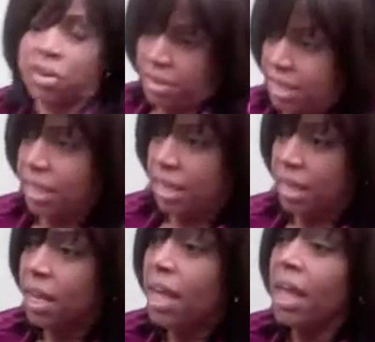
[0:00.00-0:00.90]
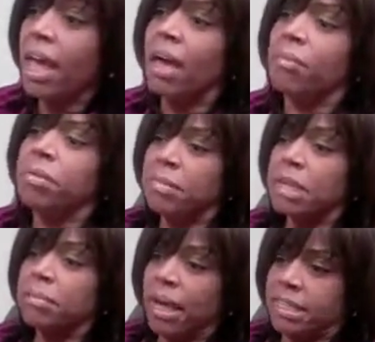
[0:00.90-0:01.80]
our kid. And we
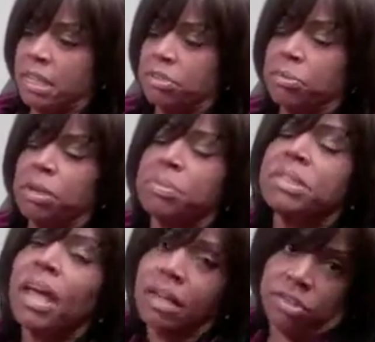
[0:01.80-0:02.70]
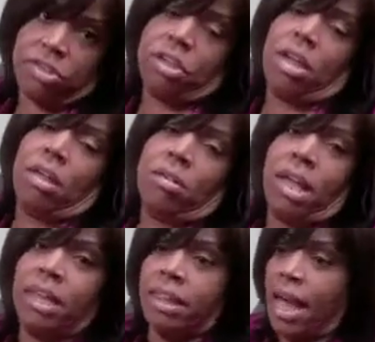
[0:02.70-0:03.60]
minimize it because we want to protect our child.
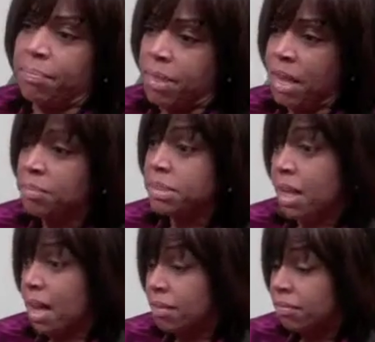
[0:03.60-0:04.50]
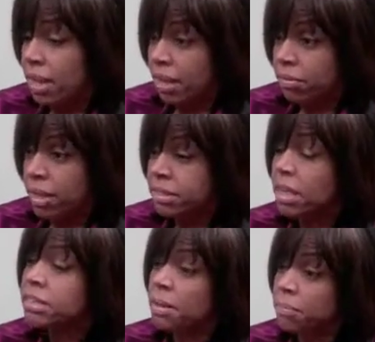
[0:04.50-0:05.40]
And that becomes kind of like
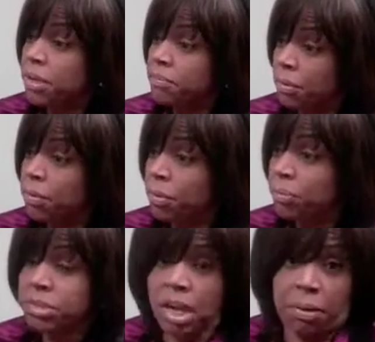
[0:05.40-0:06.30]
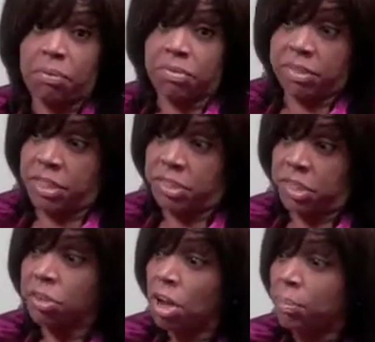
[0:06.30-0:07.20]
somewhat of what we're talking about with
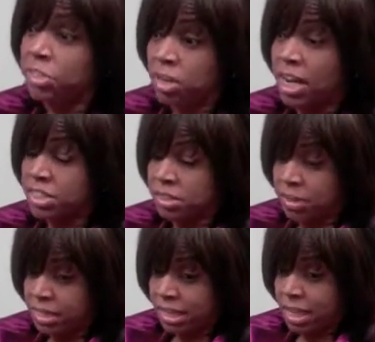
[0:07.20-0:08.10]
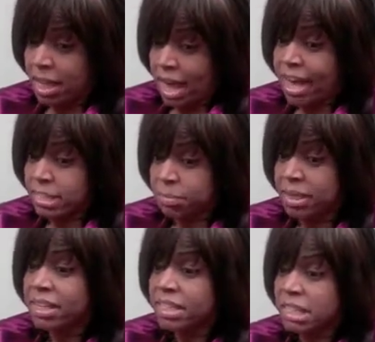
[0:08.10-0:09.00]
Felicia. Her coping strategy has
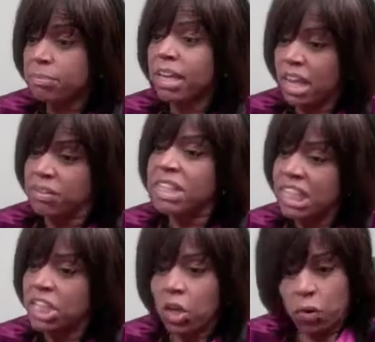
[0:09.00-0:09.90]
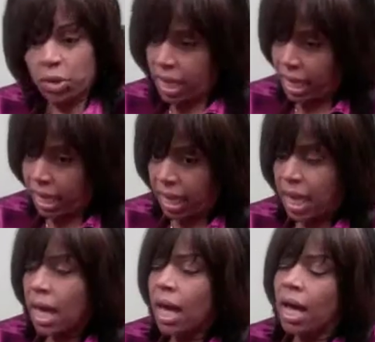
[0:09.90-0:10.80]
been to make everything
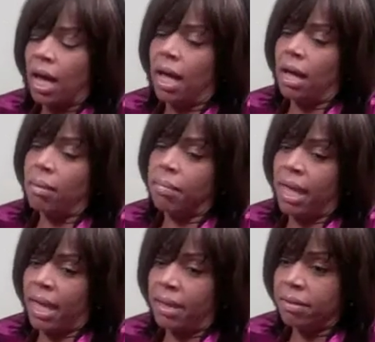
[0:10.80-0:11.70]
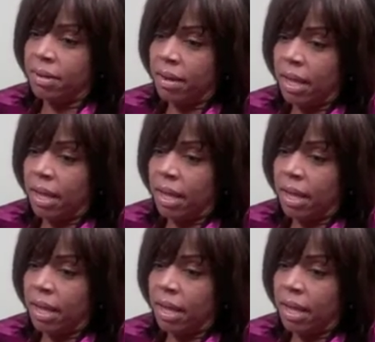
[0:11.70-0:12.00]
okay. And